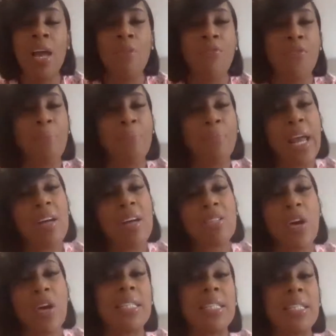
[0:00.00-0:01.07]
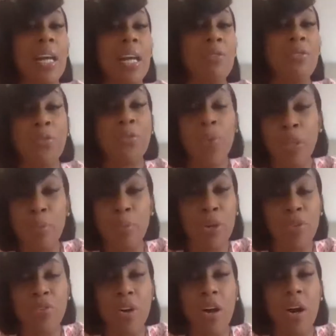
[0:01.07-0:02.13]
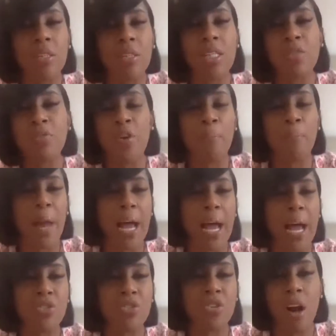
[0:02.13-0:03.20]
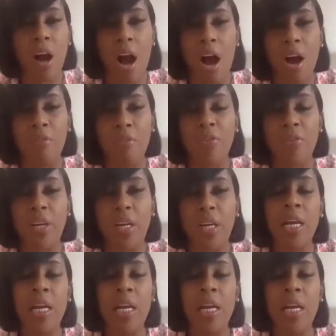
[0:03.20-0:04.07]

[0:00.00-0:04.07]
From there, I started selling food in the beauty salon just for passion and hobby.